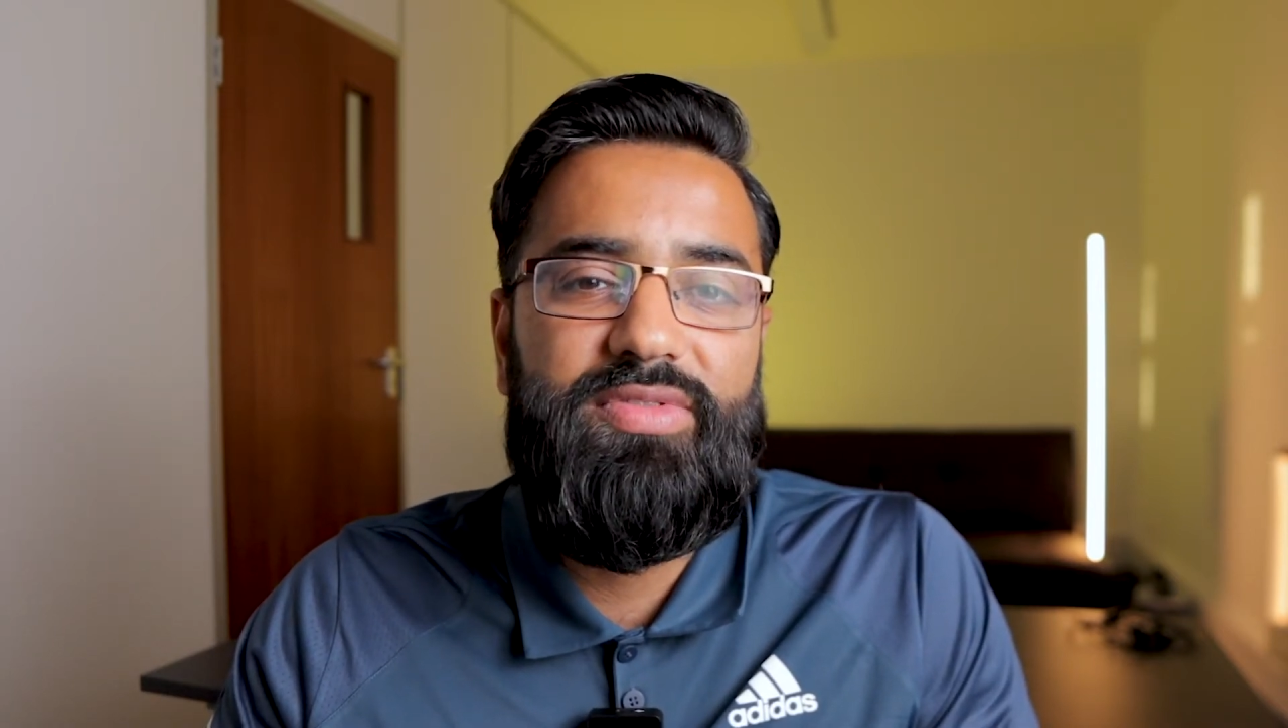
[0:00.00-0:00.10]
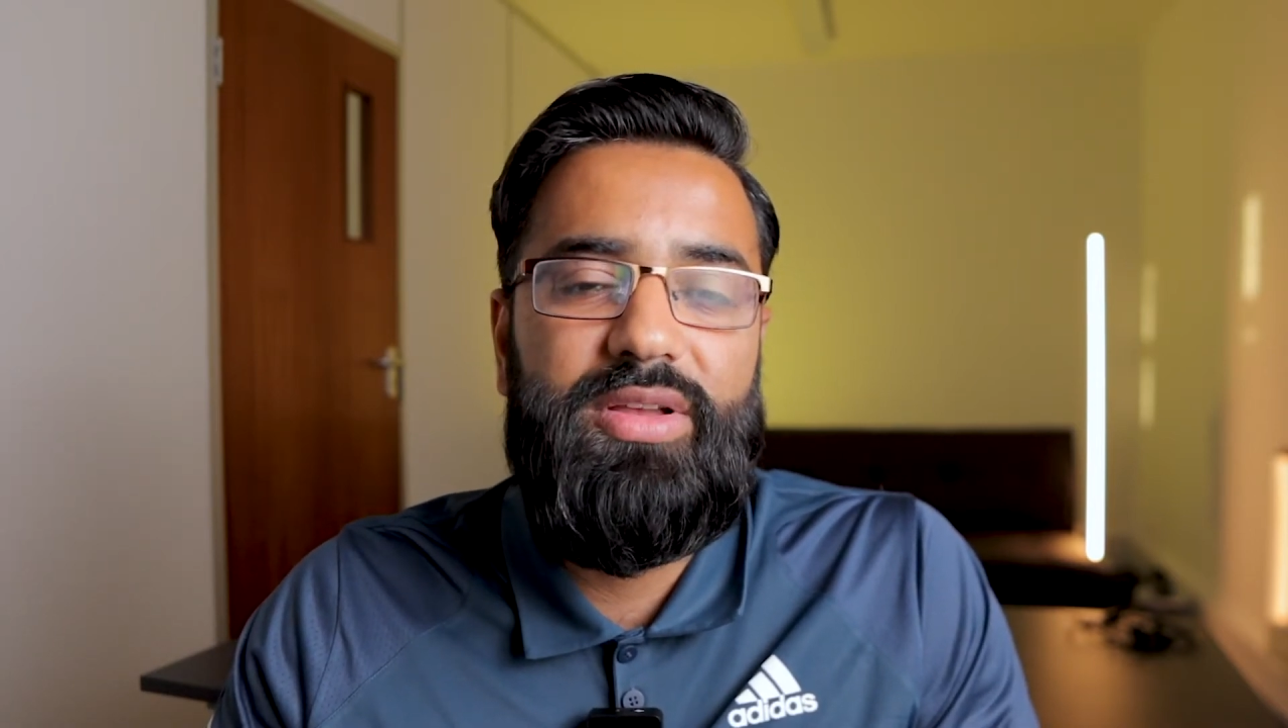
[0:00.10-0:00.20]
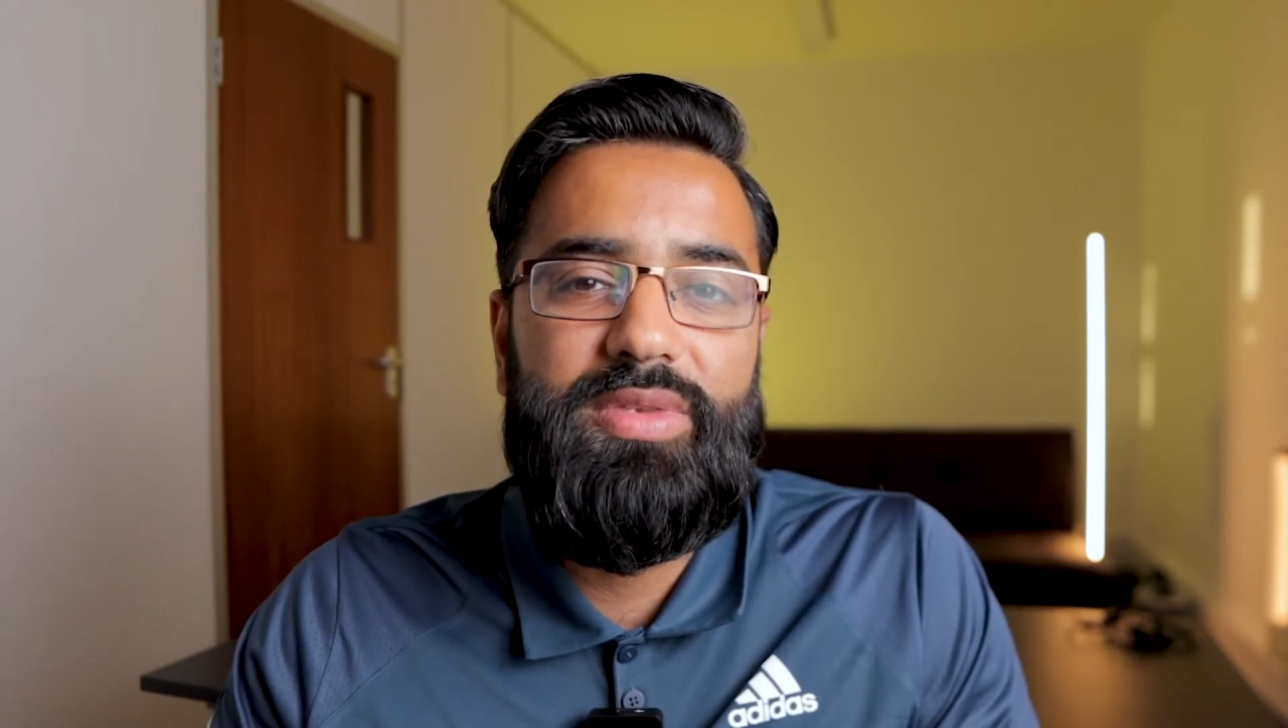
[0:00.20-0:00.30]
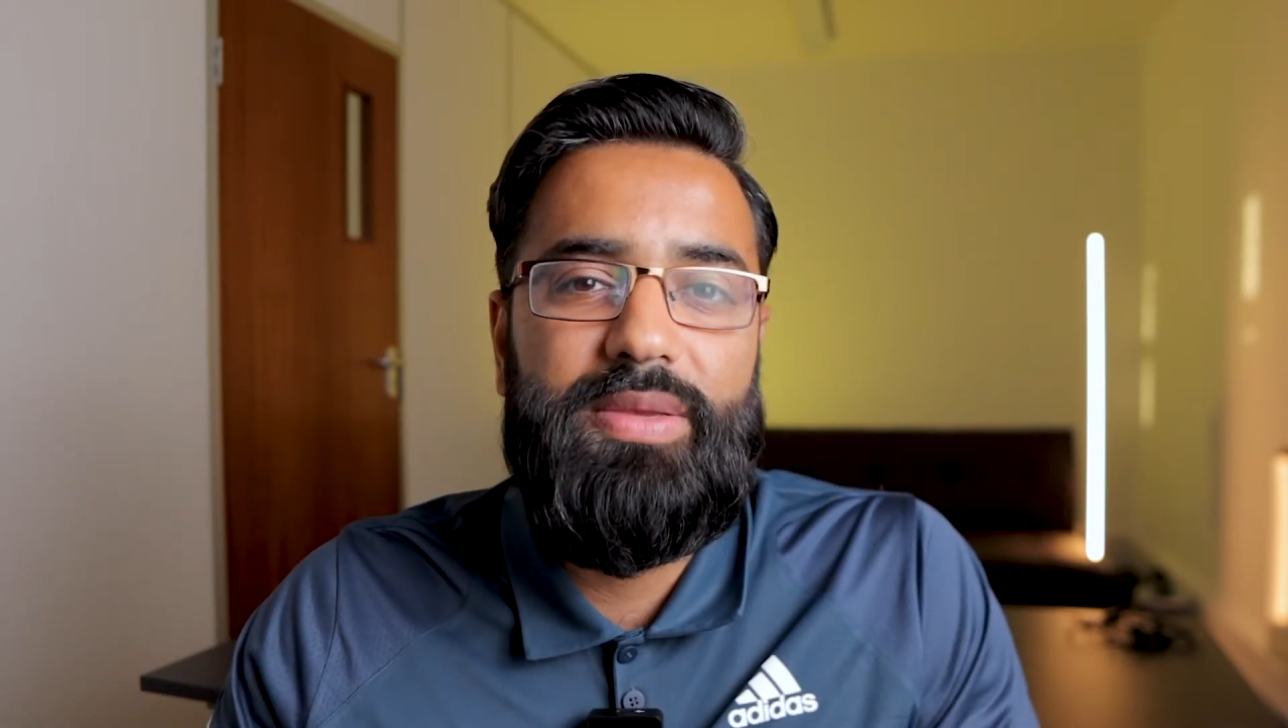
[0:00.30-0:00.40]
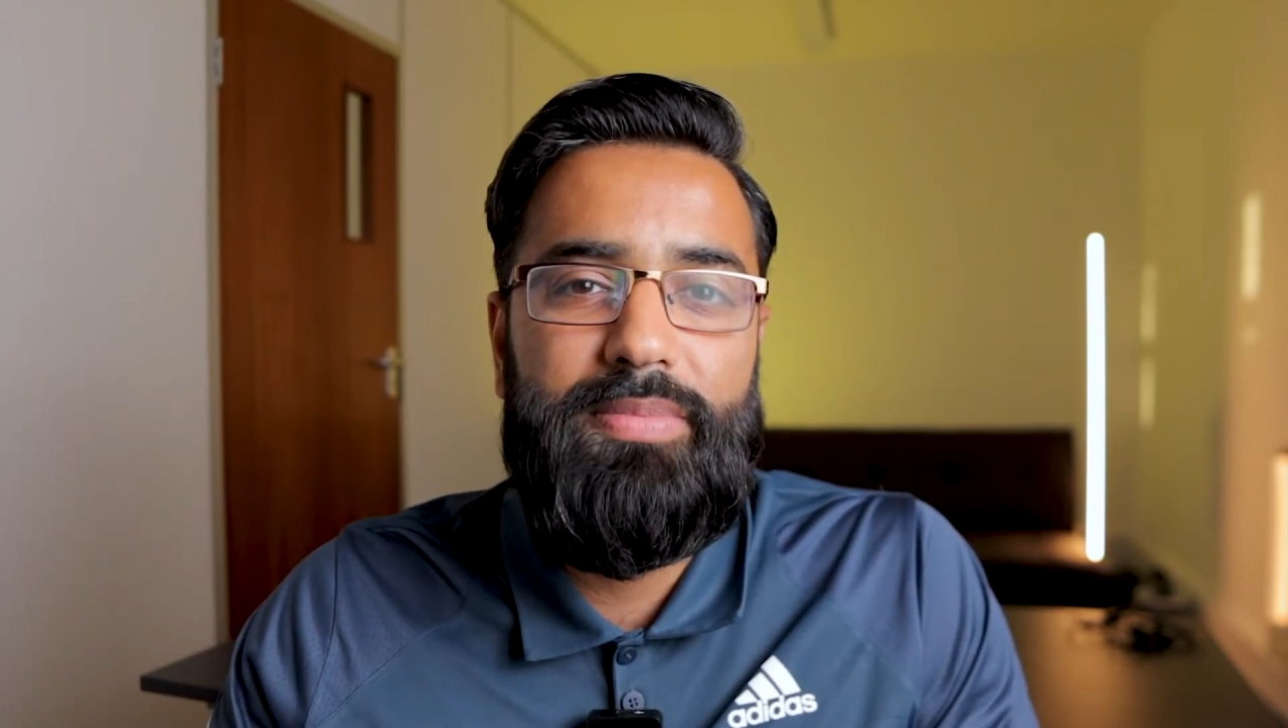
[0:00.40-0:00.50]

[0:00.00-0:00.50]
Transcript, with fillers: firms in